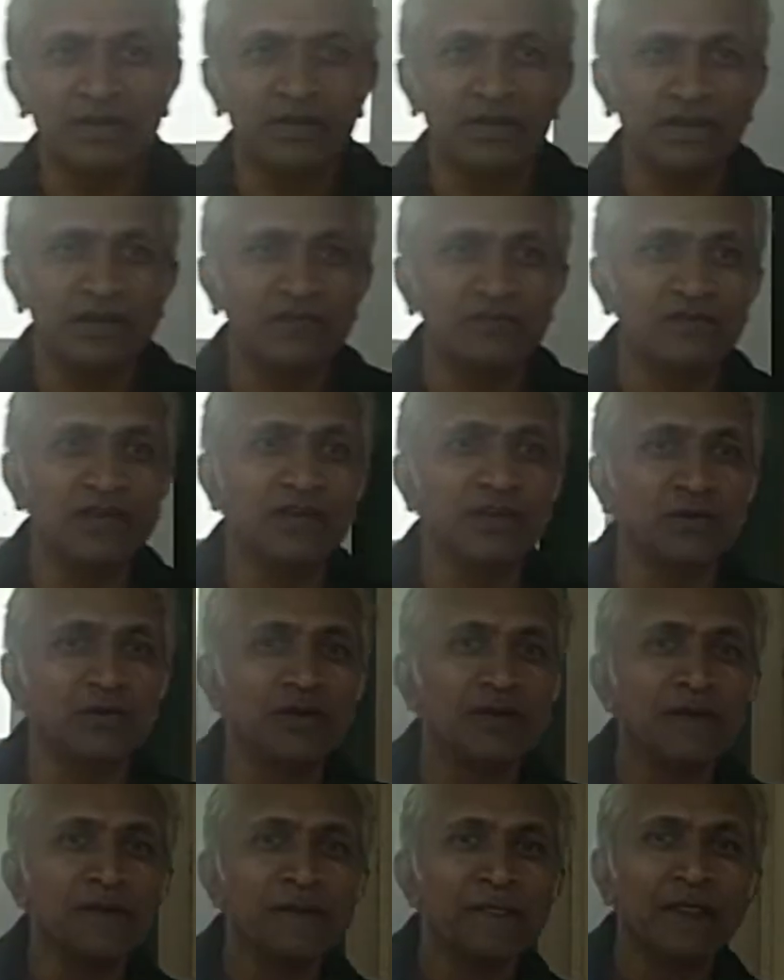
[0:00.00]

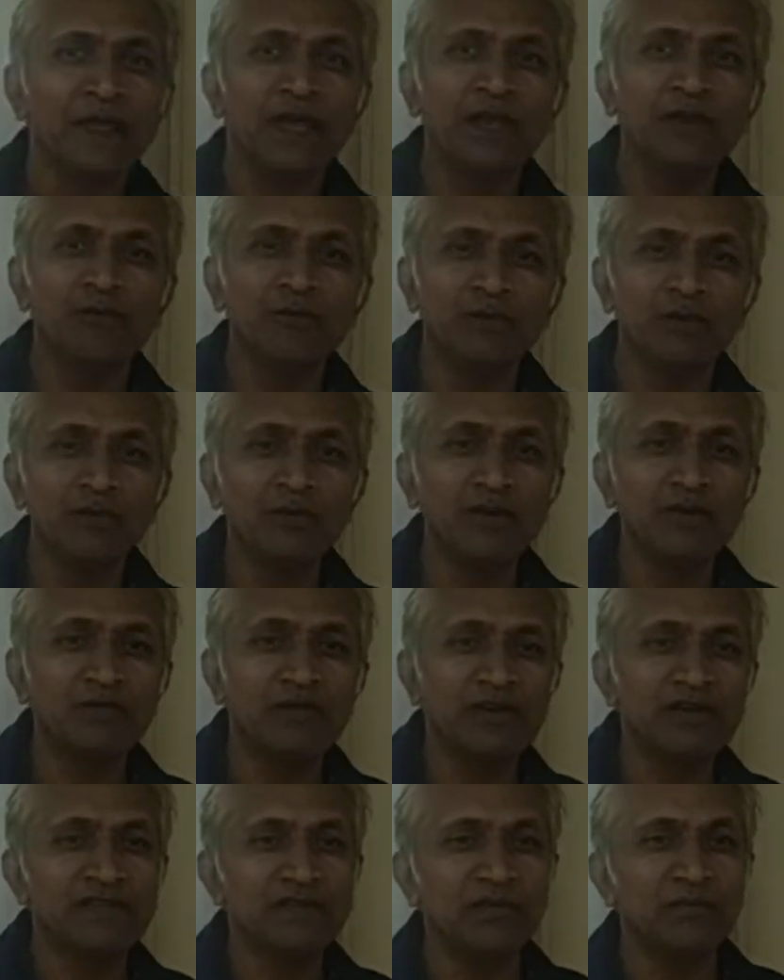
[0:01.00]
institute and you want to
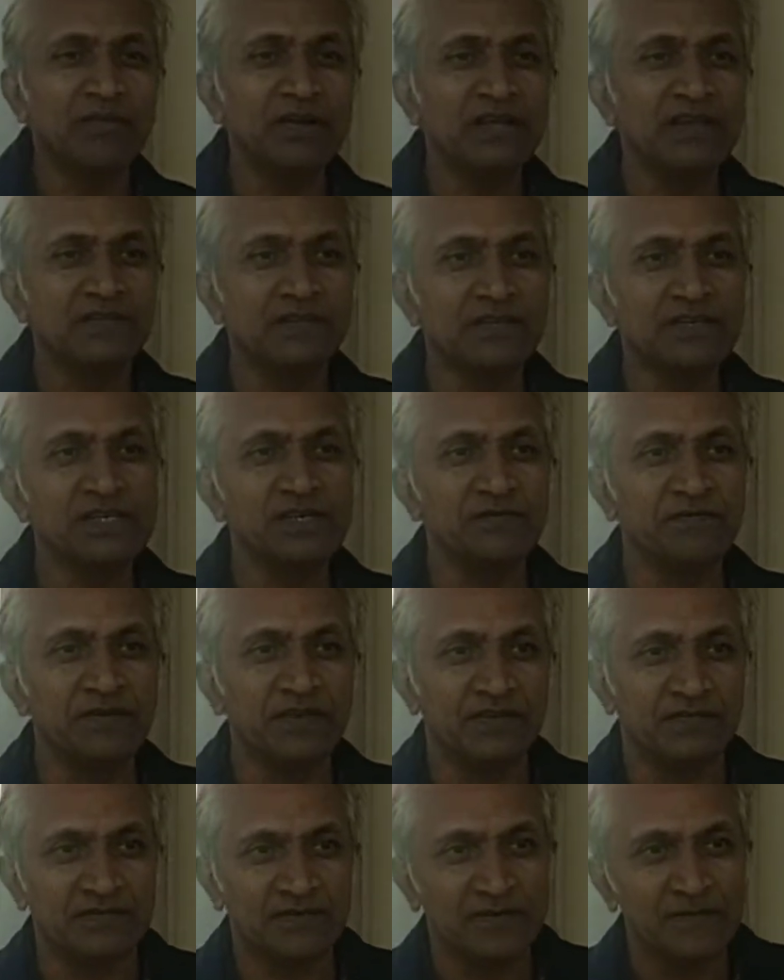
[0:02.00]
invite somebody as a chief
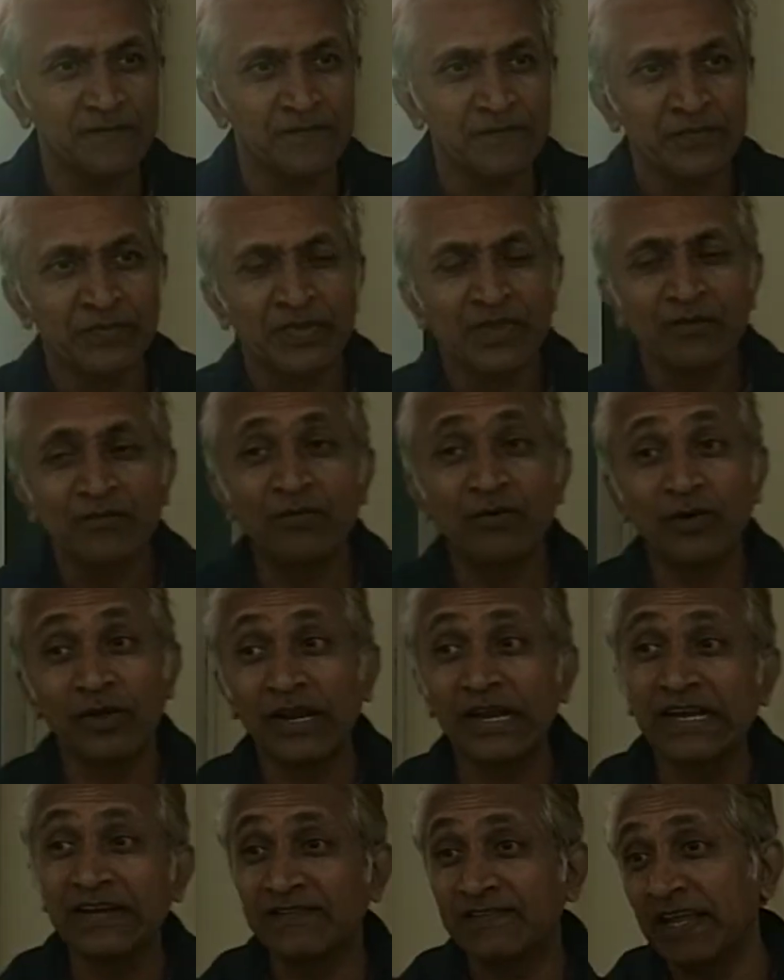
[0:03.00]
guest for,
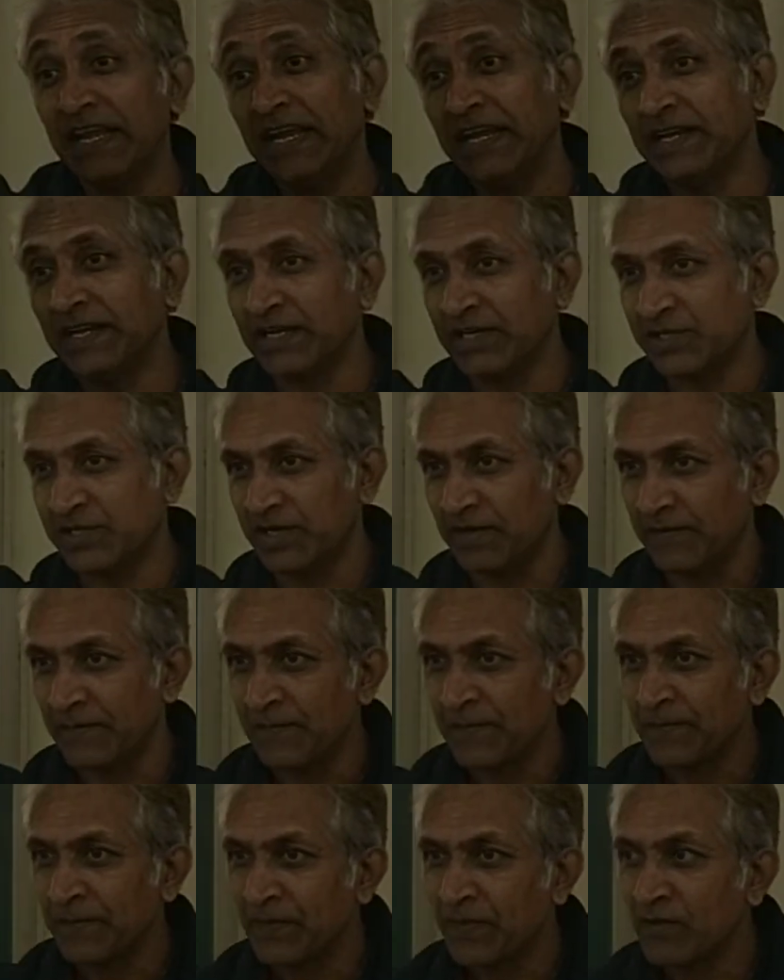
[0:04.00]
let's say,
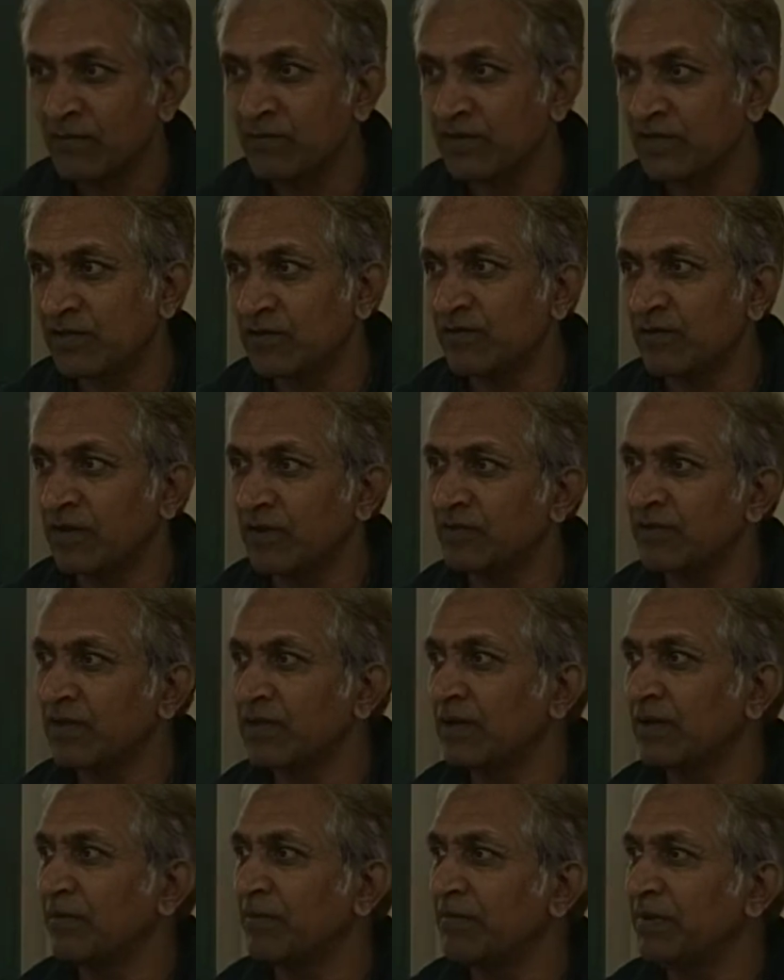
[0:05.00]
induction, which is one of
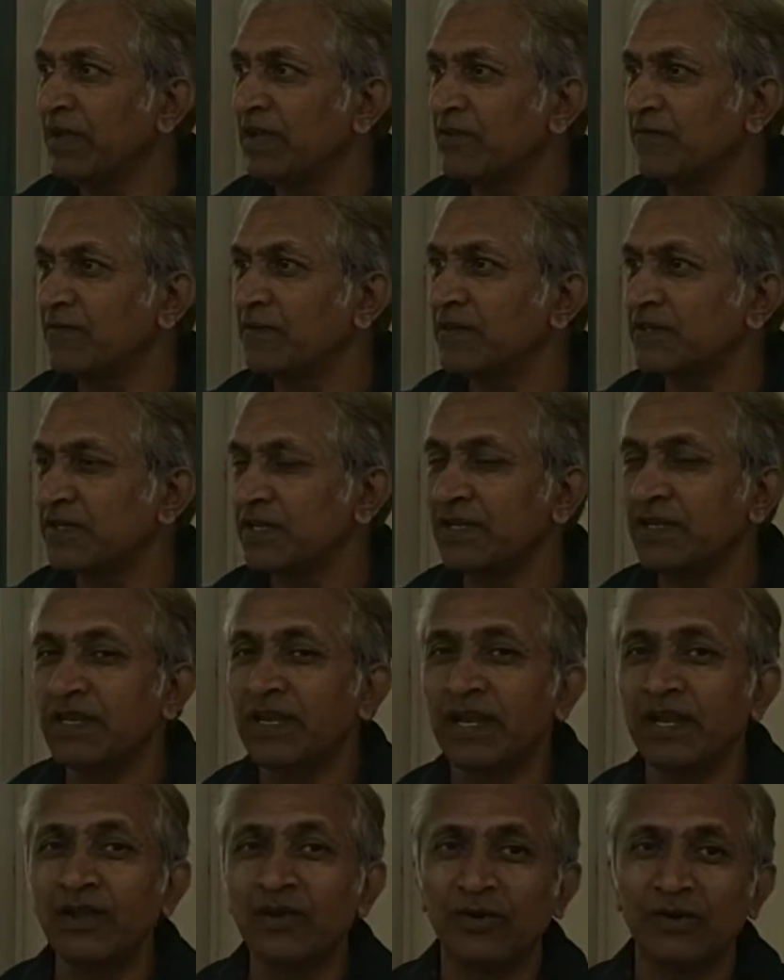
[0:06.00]
the biggest functions in
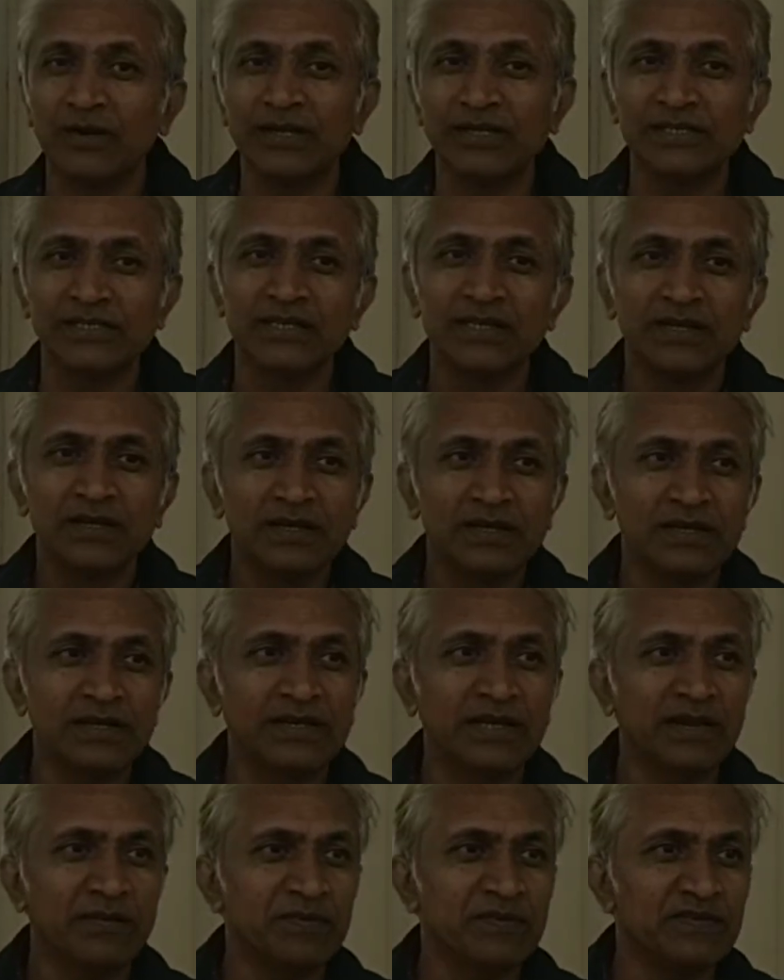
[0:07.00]
any college.
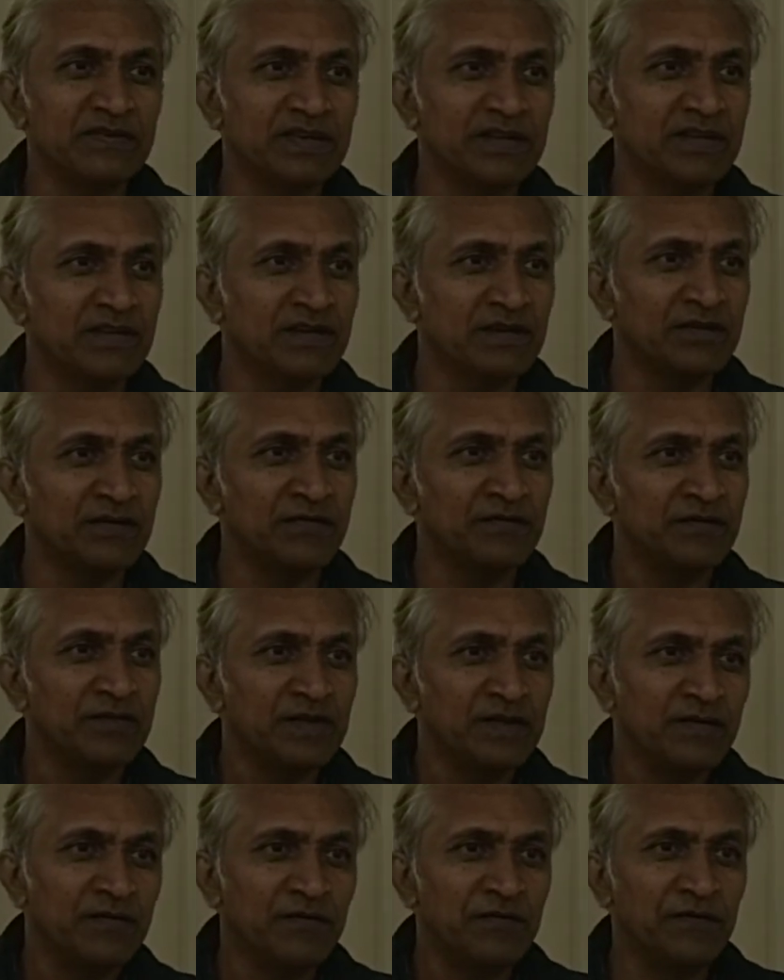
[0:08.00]
It happens at the
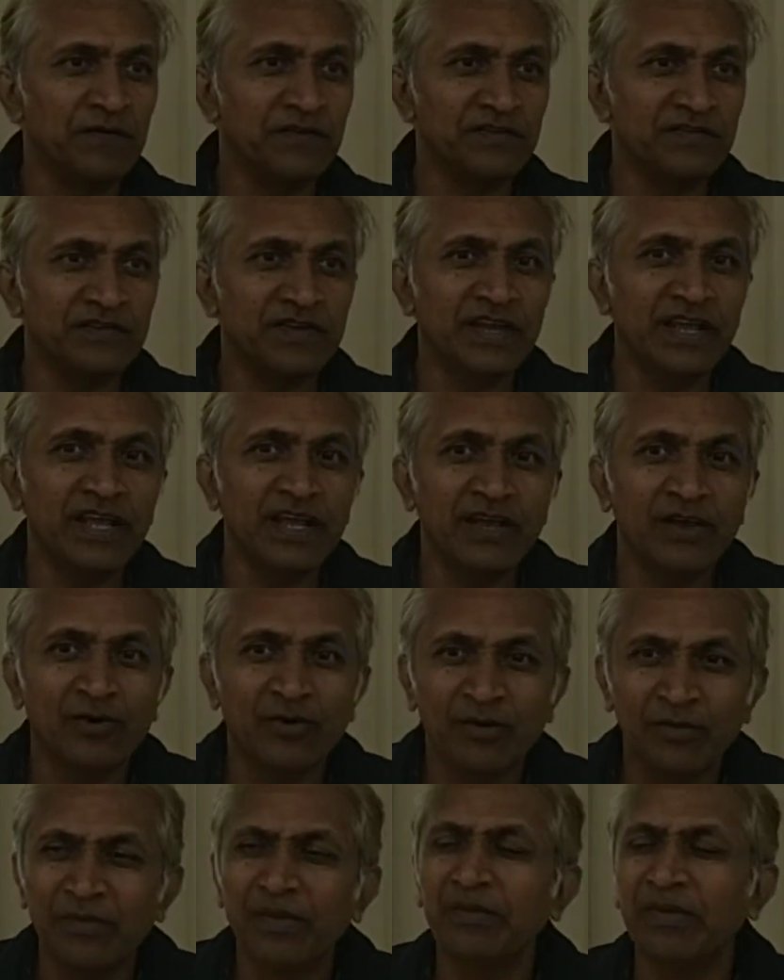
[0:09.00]
first day
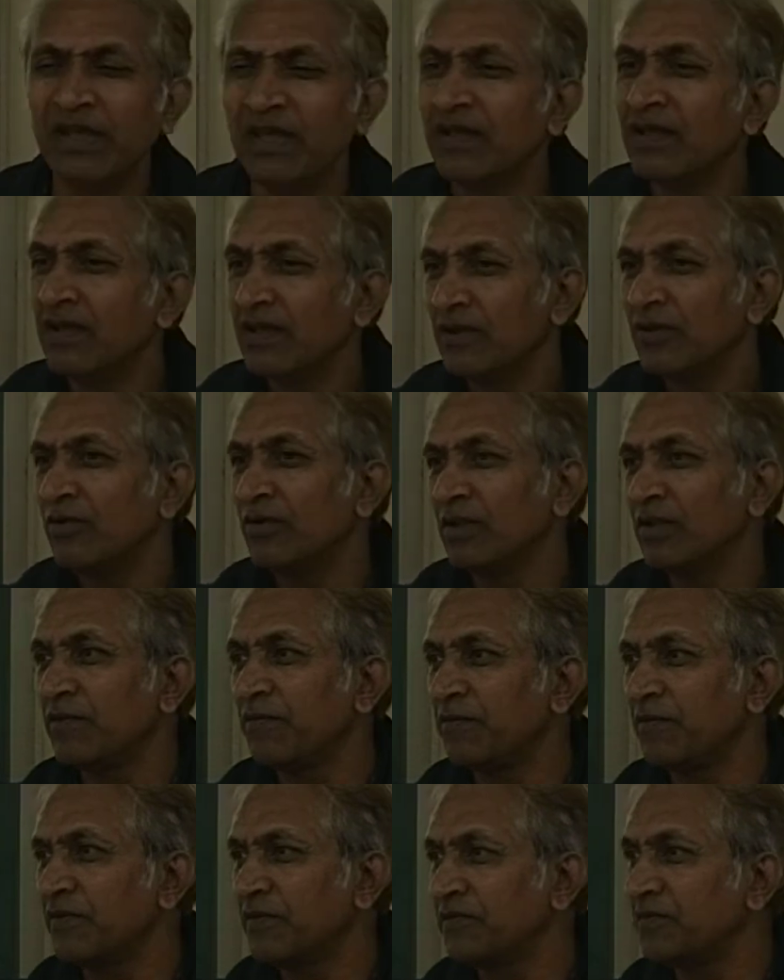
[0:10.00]
or maybe during
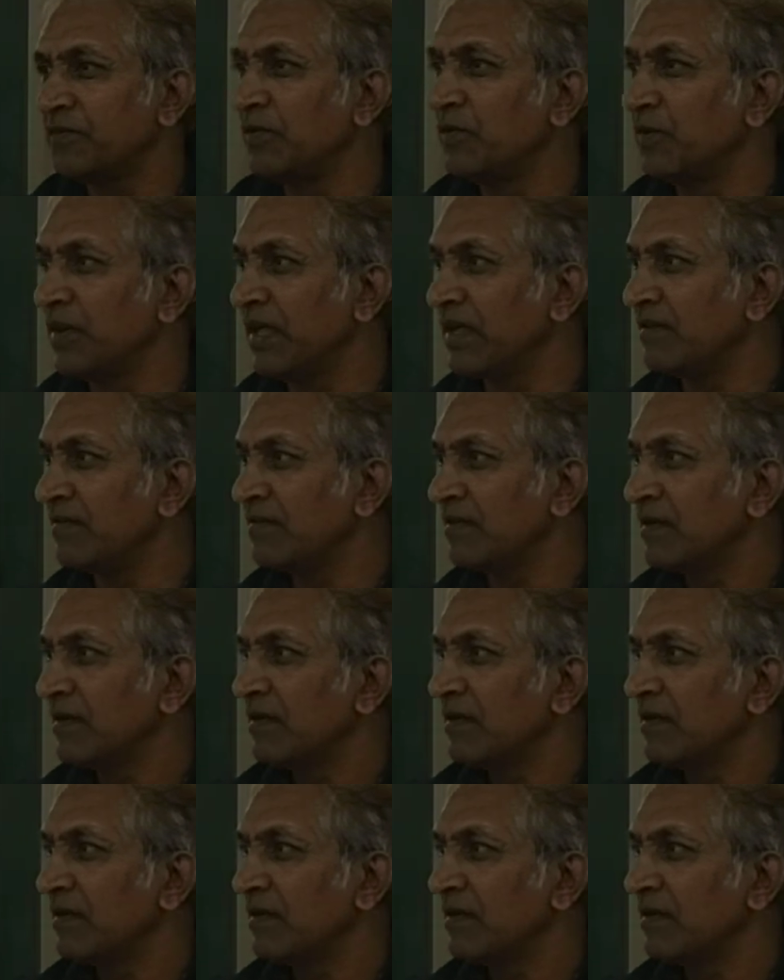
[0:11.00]
the first few days